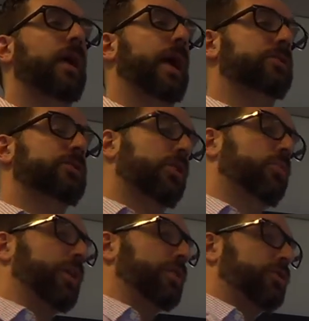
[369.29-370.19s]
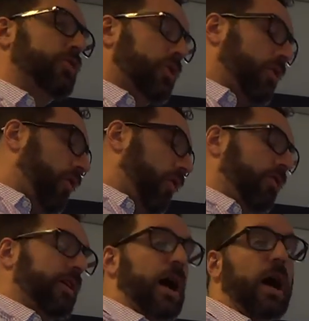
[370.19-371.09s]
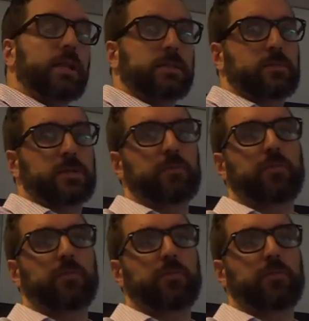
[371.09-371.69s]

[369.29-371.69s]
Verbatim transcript: And so we took all the concepts in